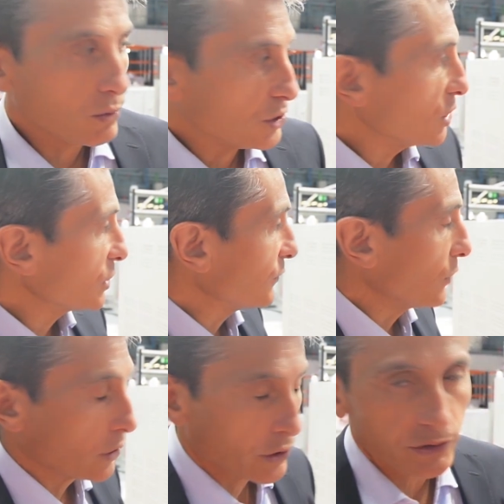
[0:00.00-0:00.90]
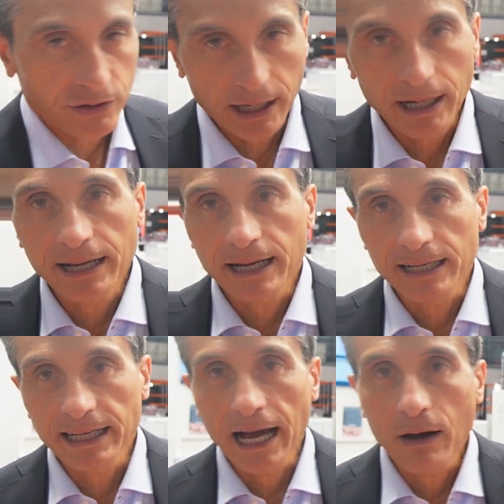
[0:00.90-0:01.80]
which is for drilling
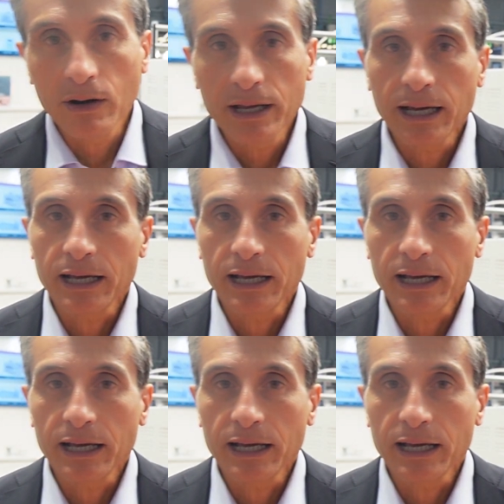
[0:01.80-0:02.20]
and doweling,